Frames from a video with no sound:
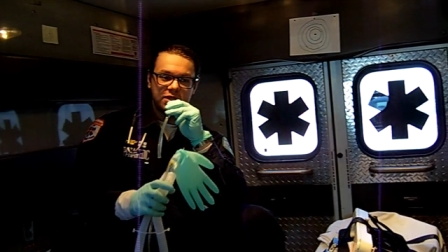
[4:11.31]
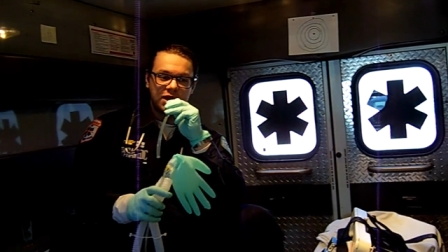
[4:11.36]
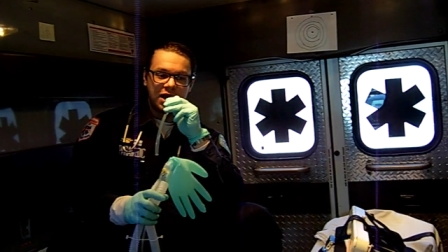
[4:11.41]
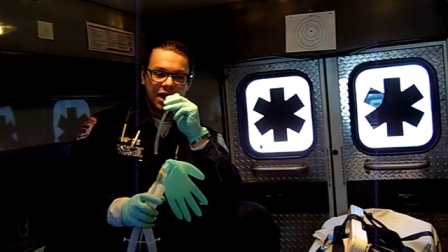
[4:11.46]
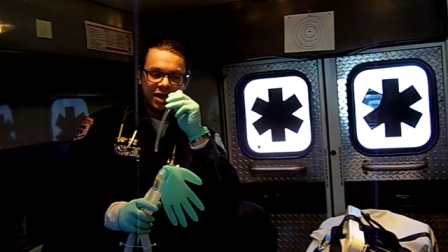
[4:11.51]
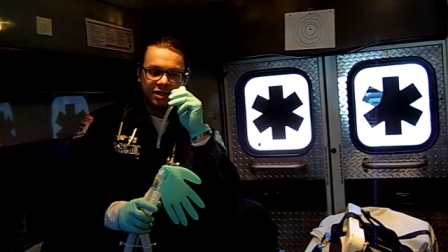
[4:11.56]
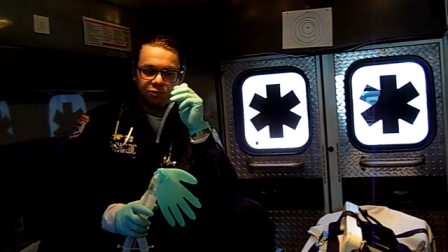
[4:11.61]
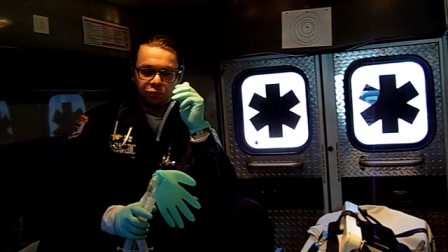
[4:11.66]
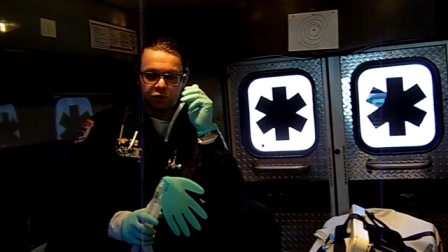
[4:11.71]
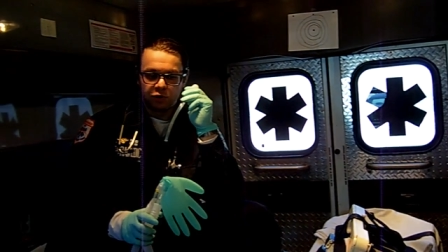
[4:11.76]

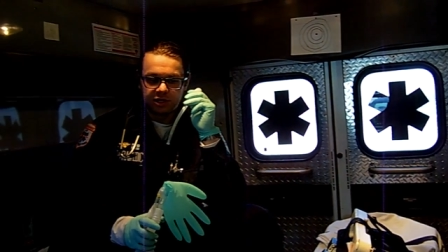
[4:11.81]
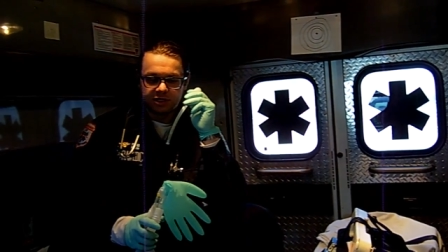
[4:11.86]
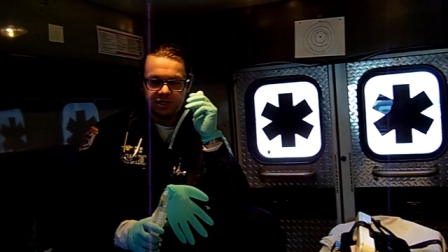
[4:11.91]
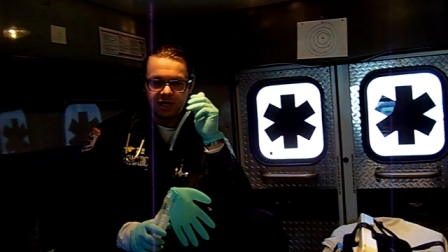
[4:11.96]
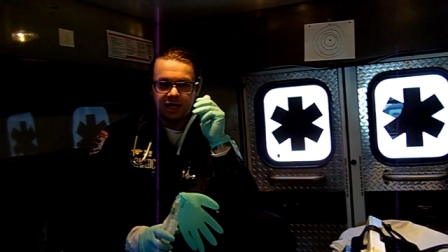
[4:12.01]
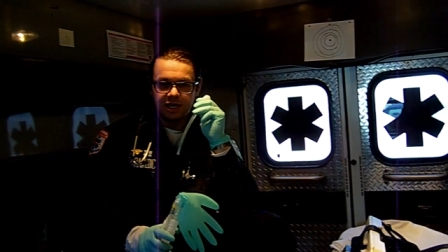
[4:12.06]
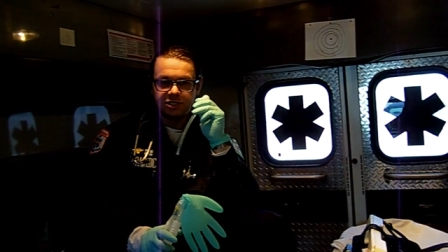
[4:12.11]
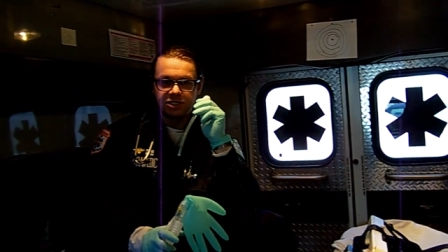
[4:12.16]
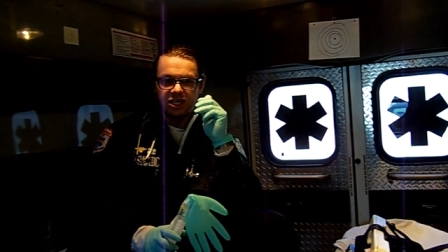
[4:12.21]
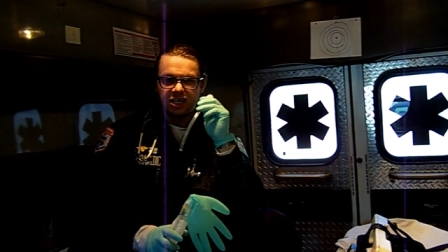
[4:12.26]
And what it
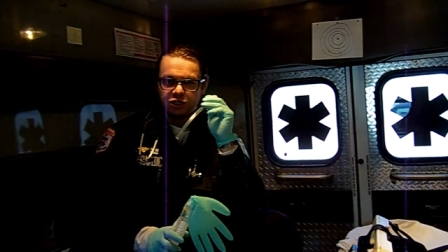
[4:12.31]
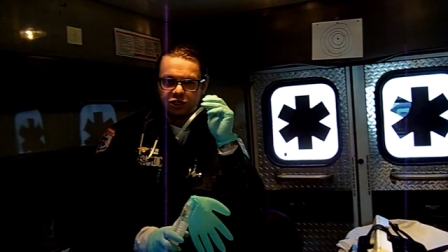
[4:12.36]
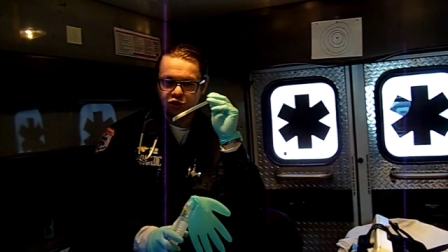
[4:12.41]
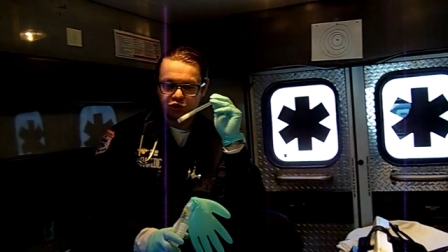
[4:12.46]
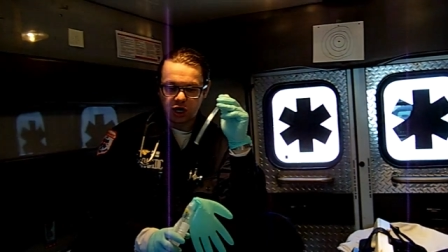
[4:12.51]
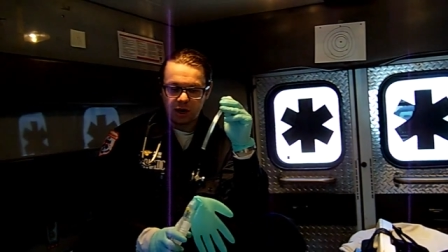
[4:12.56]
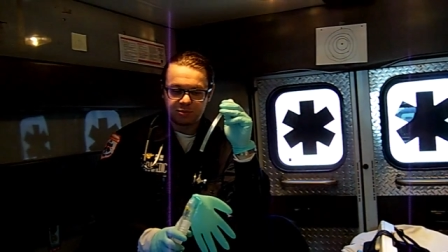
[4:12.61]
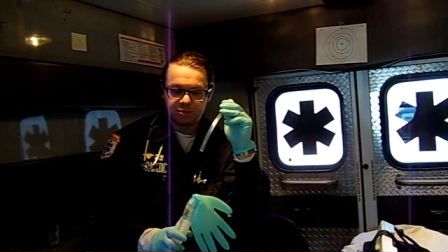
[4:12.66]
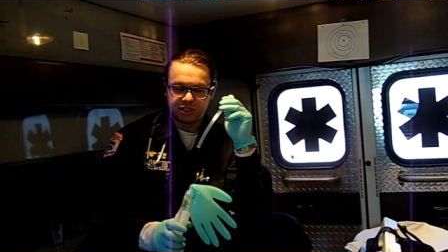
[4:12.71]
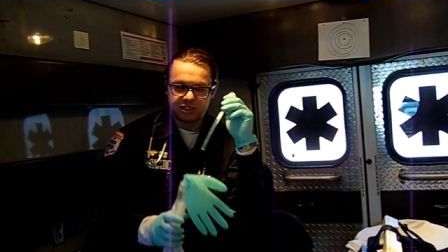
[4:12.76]
does, it
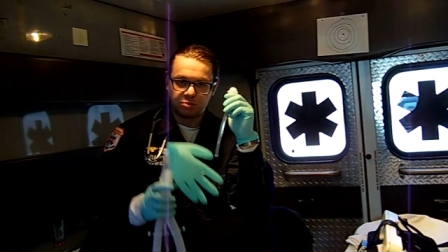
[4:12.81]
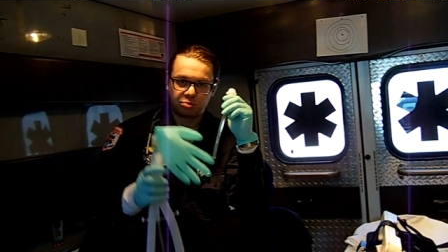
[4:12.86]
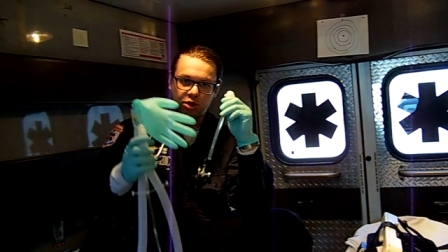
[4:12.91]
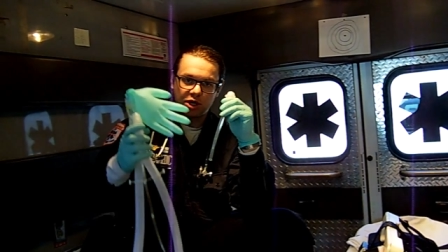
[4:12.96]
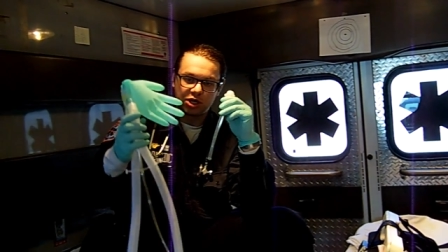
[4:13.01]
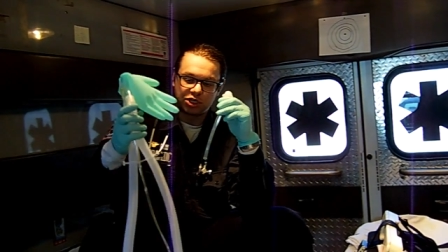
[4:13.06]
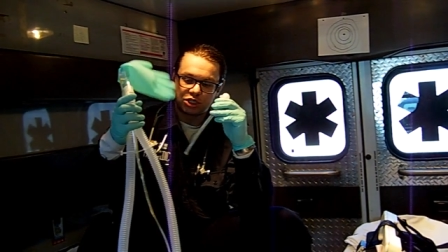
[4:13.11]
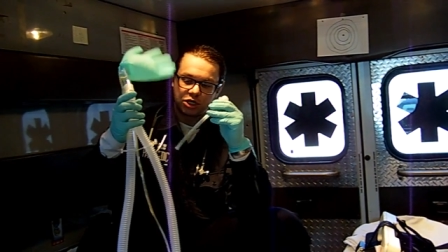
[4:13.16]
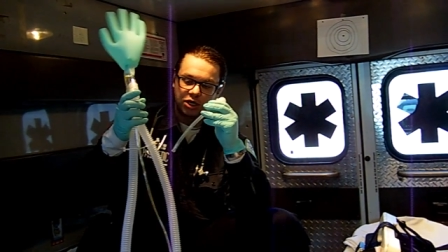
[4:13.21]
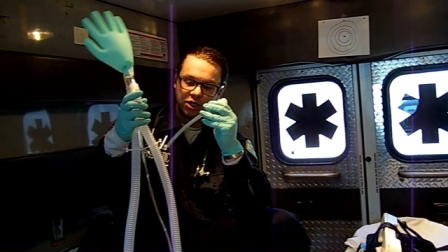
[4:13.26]
drops the
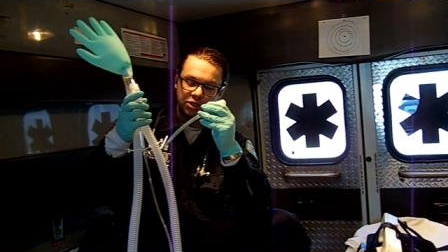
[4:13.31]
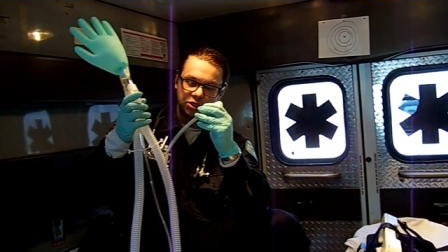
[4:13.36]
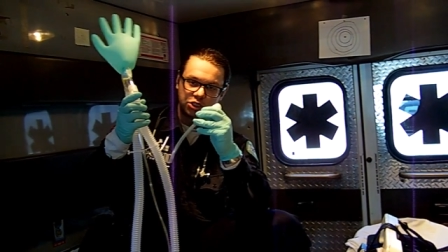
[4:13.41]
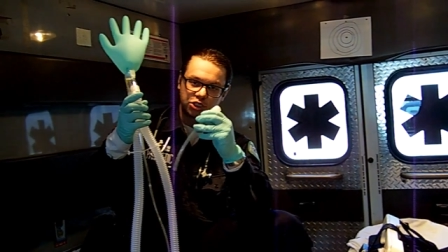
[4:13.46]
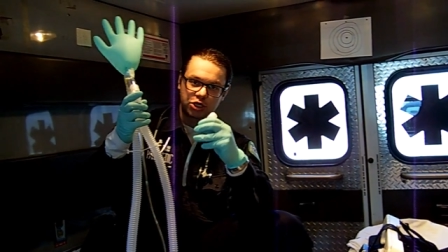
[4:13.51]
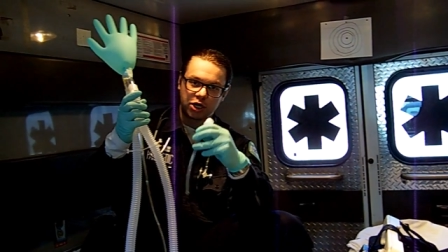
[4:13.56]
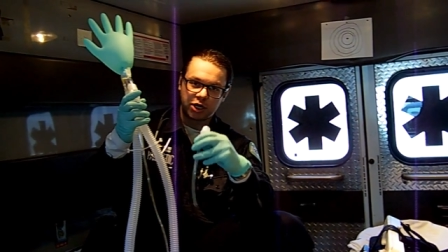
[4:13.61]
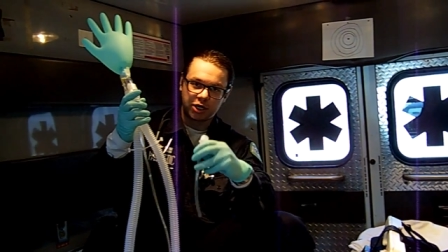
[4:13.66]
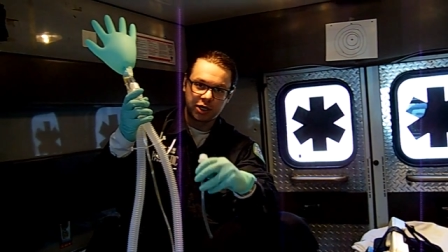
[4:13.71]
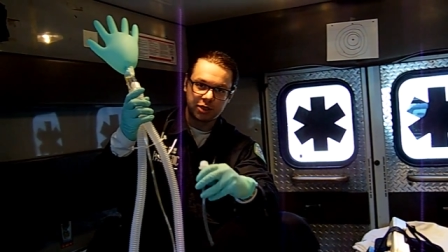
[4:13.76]
pressure in the
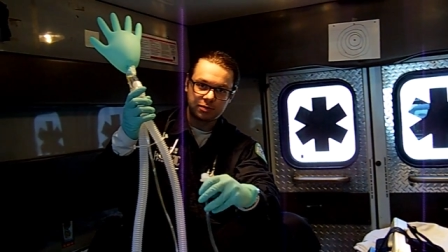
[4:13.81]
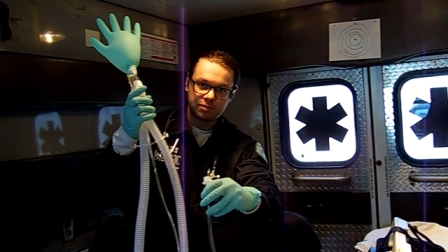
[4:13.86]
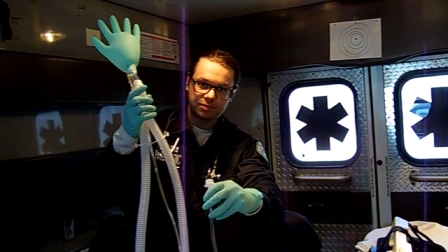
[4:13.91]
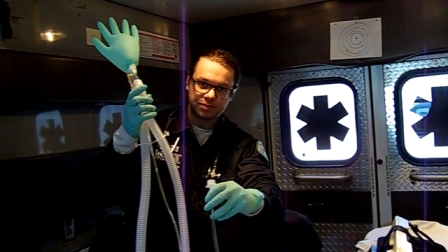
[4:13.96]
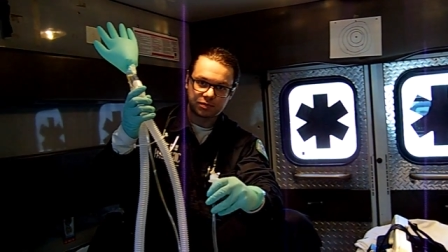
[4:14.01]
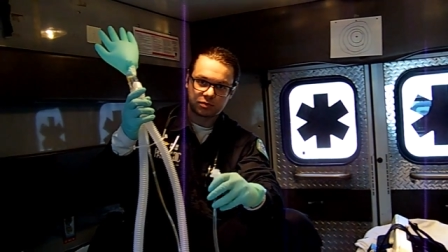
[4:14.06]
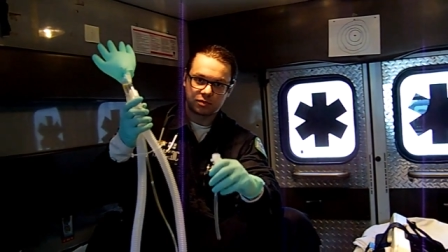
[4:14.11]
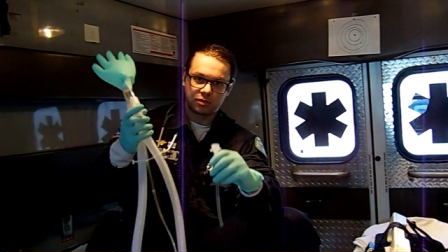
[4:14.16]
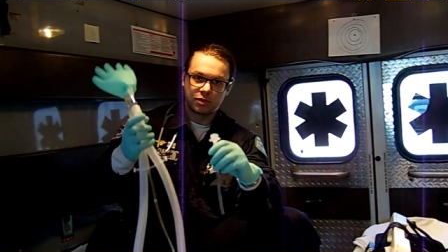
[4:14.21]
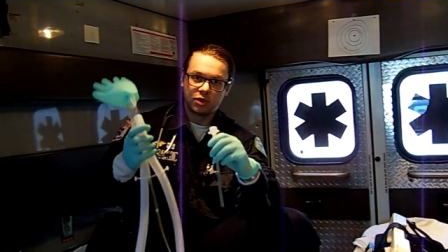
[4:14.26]
circuit,